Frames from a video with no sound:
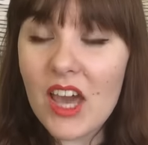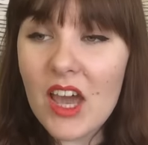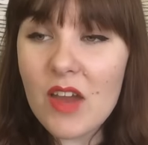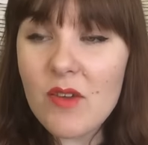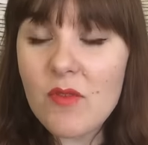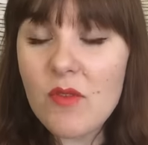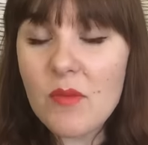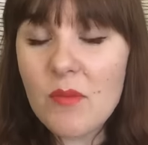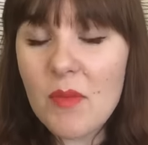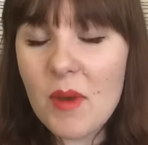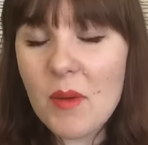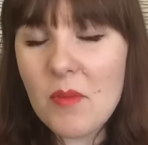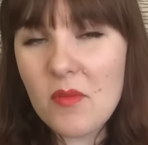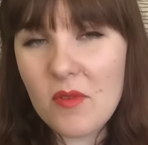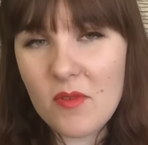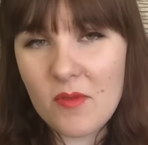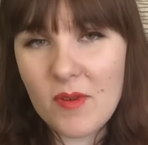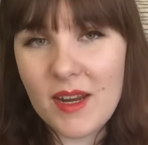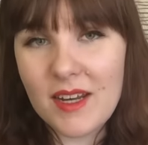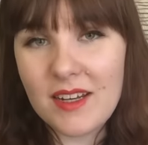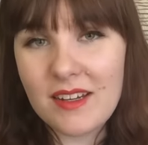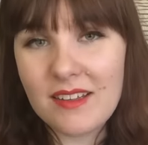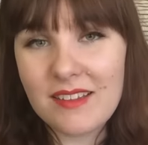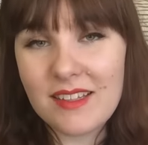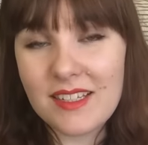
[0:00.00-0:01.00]
I remember
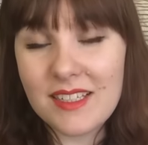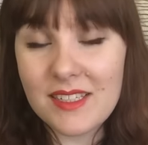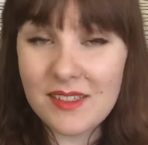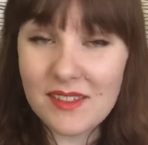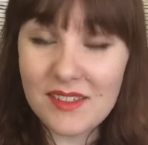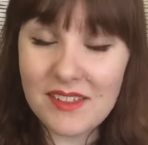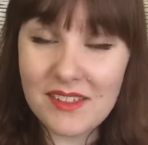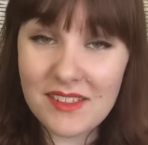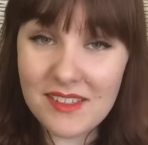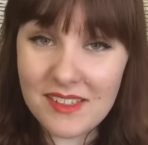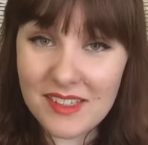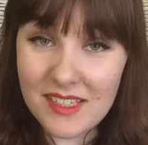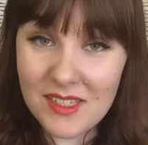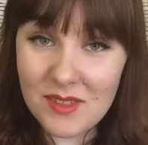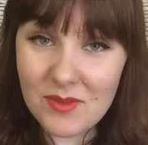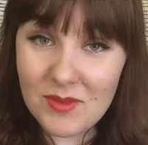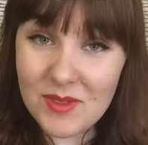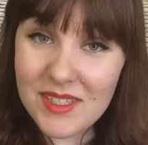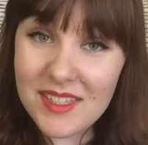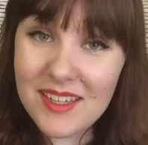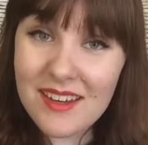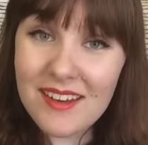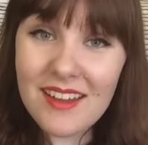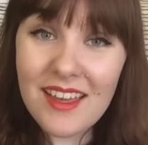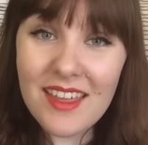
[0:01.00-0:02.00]
reading this because this
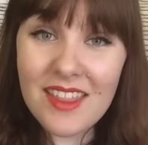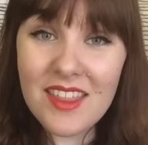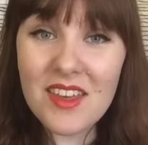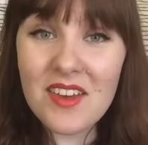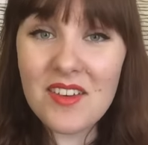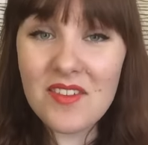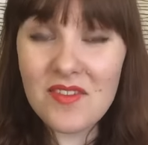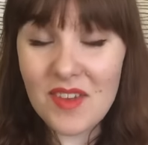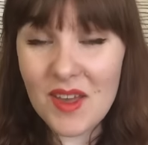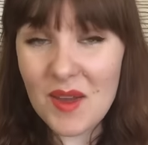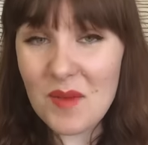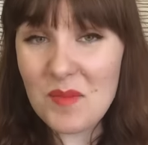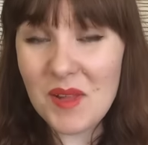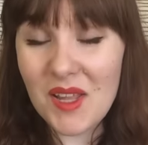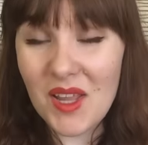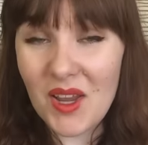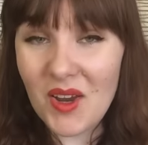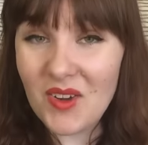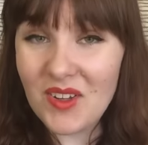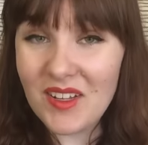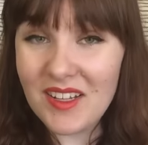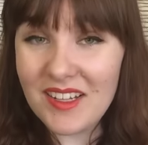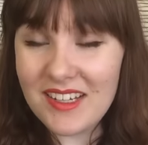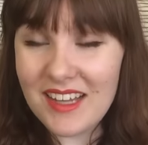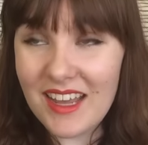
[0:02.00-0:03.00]
was another family
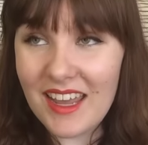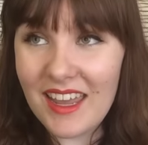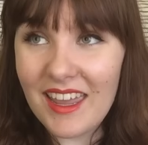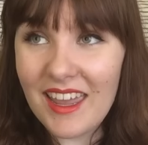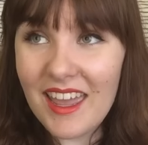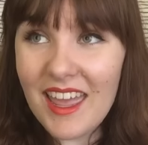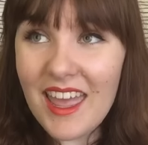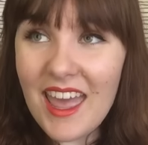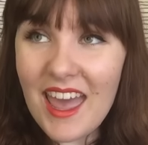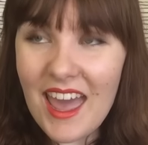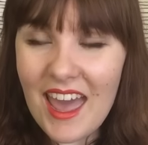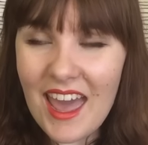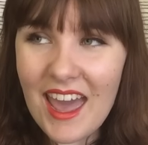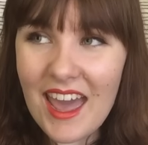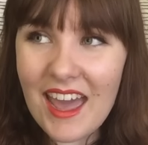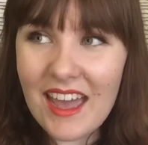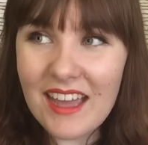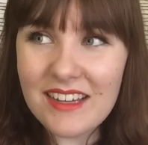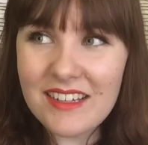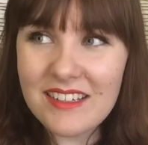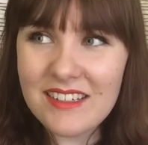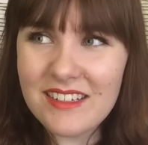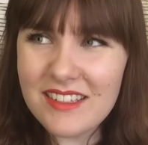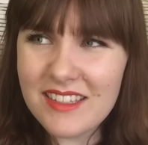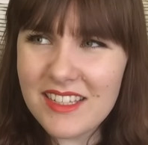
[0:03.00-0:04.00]
holiday,
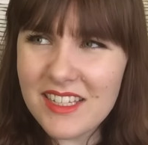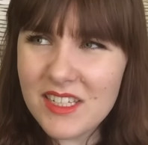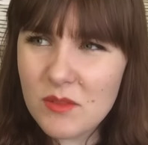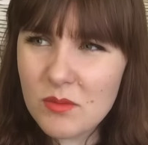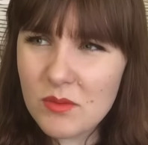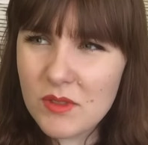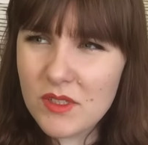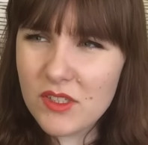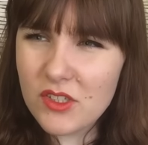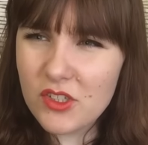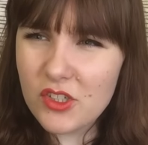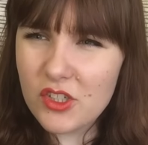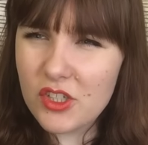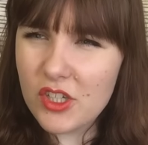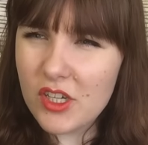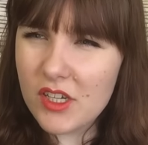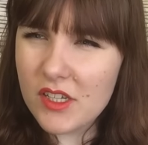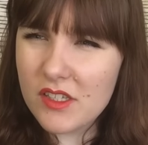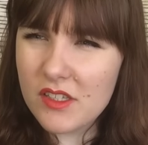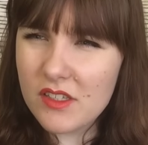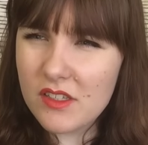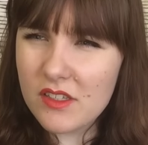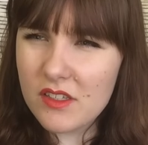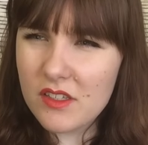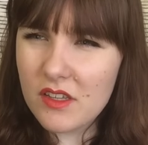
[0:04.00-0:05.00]
and this was
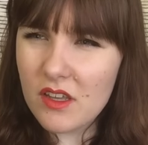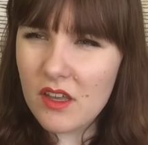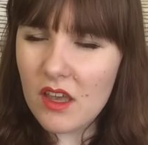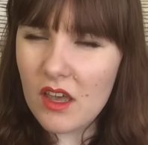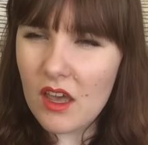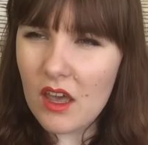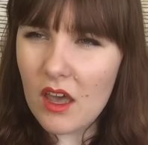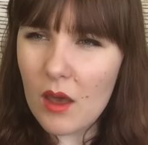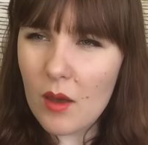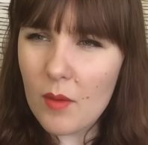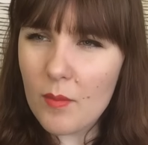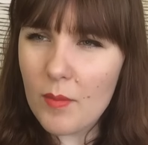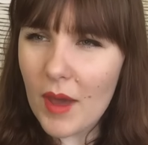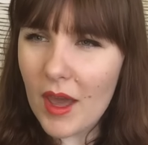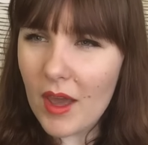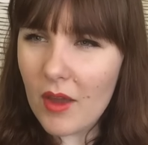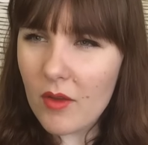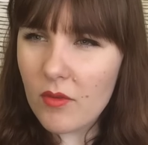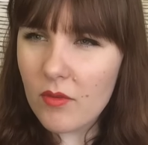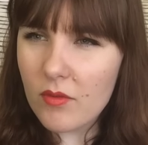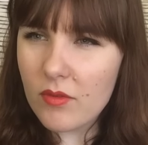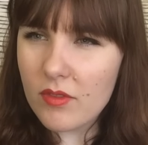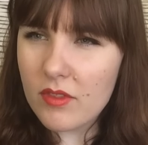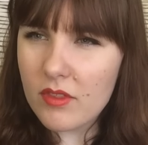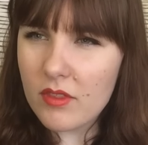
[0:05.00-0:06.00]
just
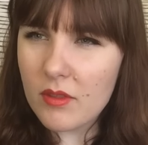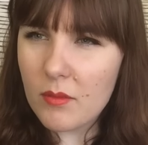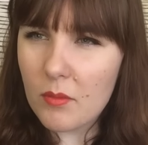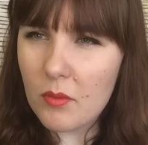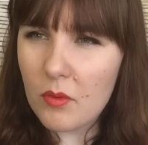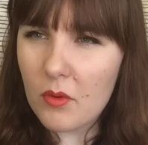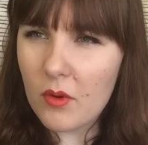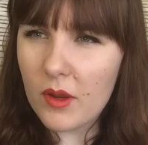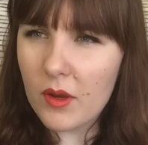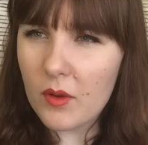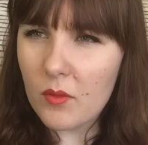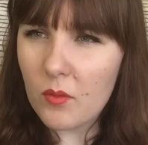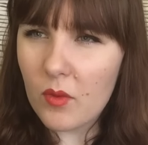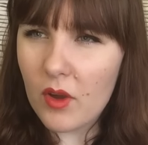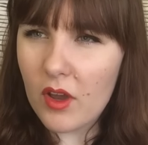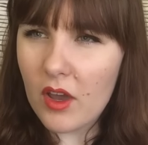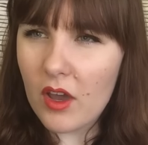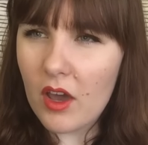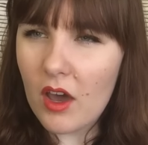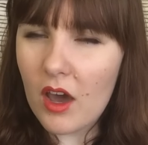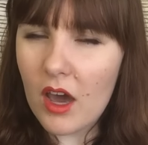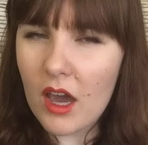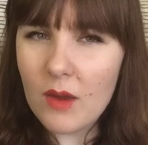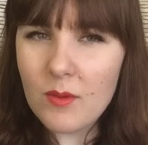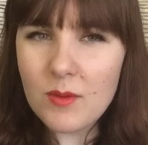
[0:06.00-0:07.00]
about the point
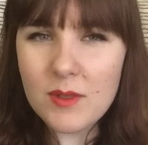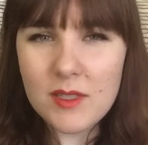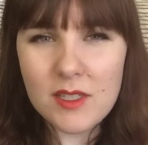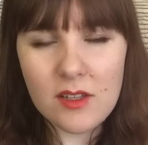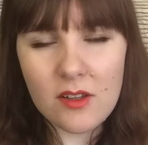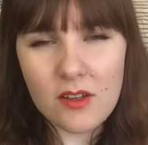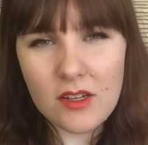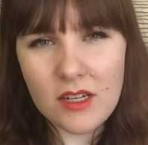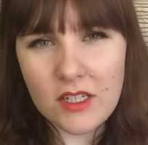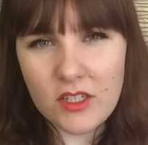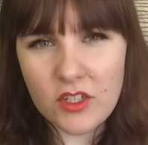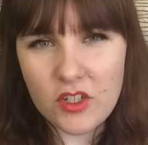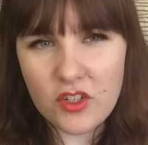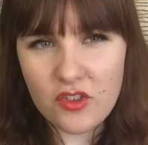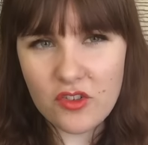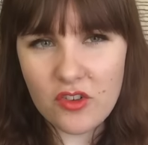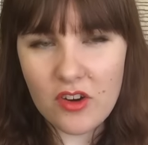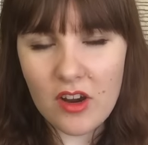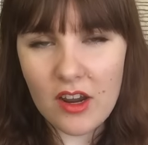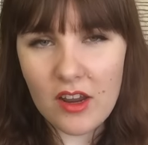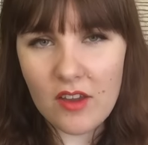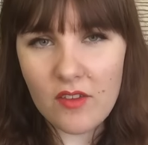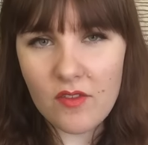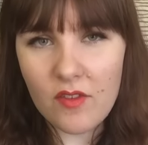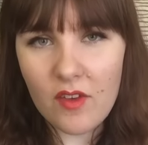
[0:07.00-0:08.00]
where I was learning to
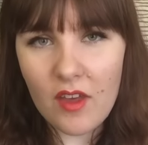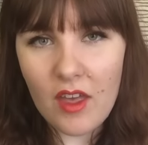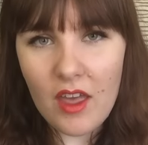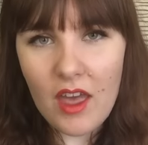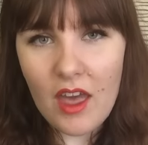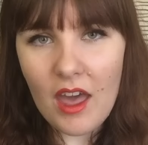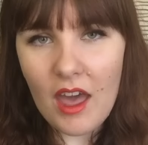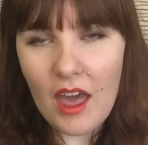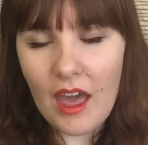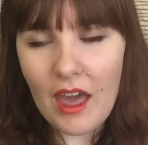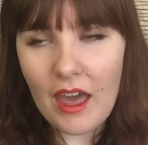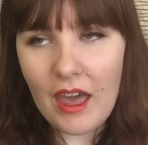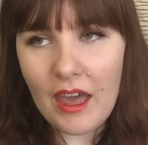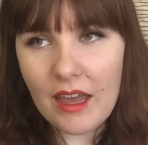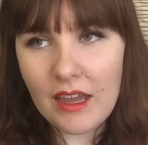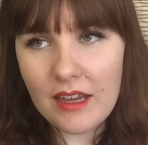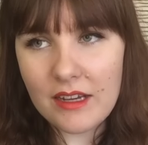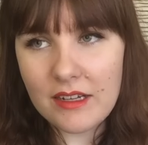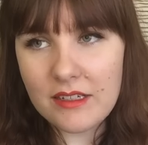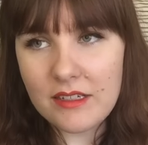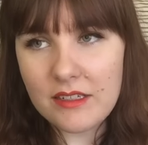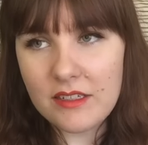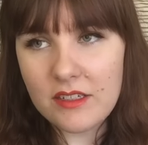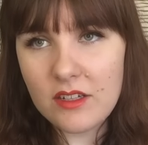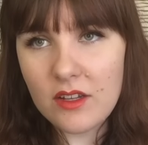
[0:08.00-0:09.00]
drive,
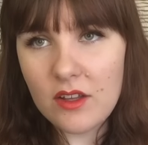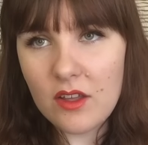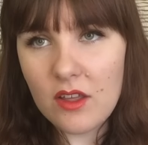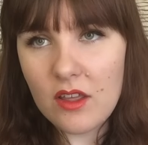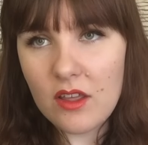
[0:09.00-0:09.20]
and